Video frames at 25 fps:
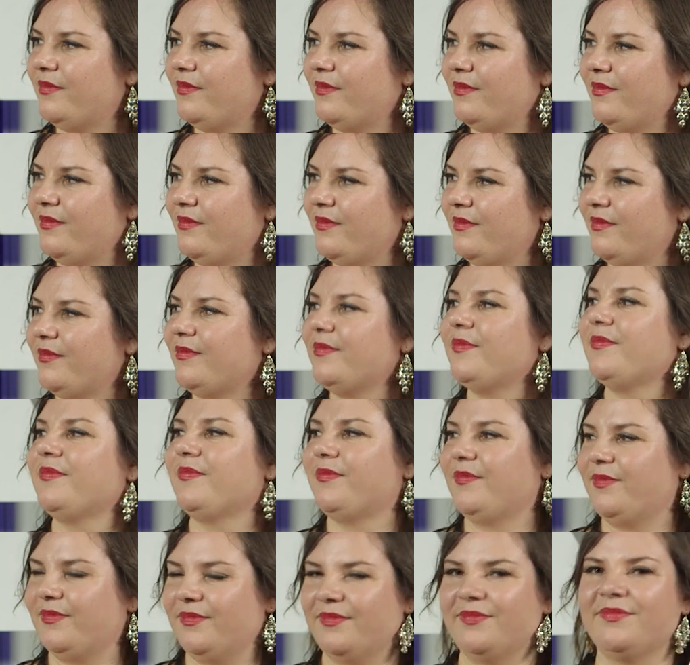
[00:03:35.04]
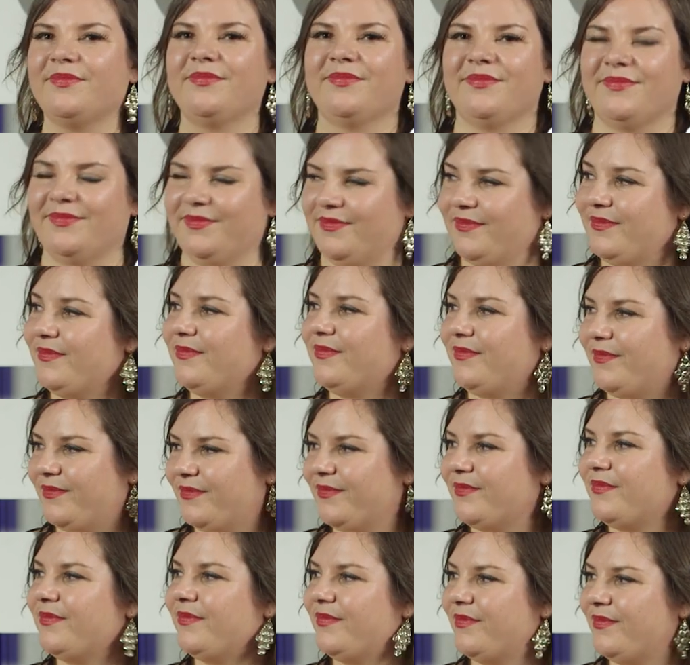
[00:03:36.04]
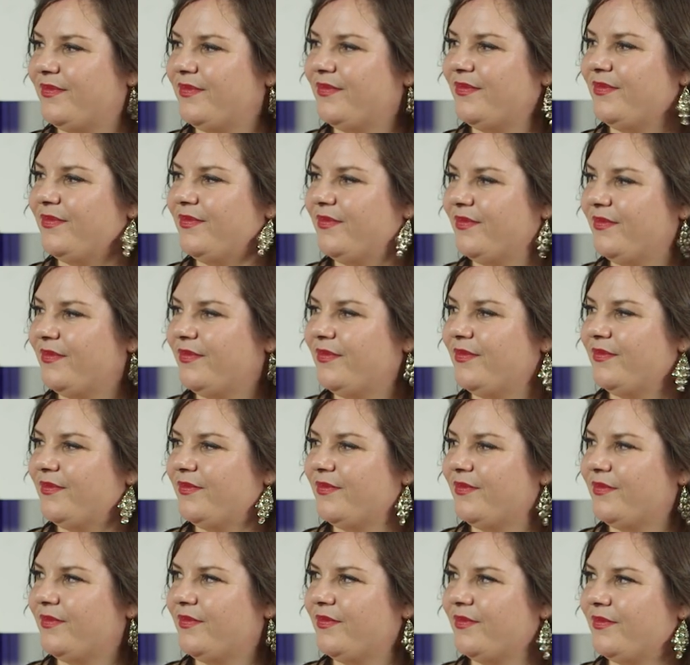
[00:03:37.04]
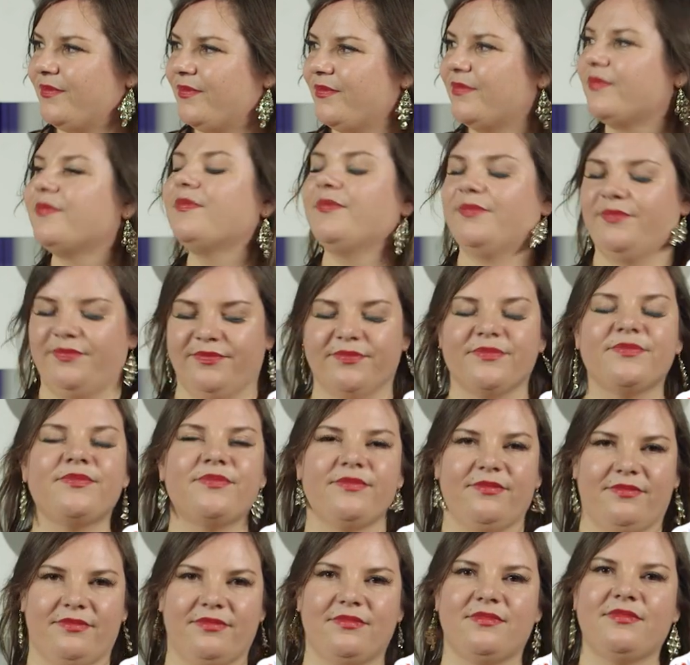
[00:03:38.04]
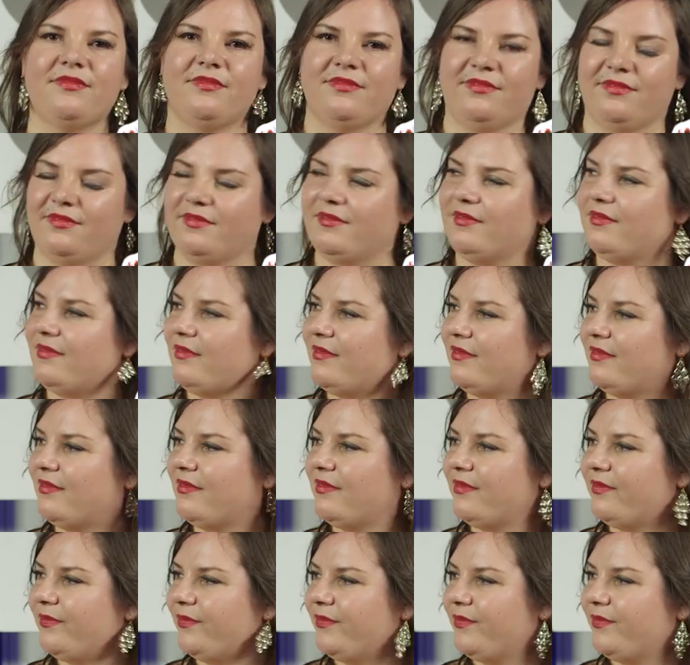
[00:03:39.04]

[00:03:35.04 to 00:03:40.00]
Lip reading: [no speech]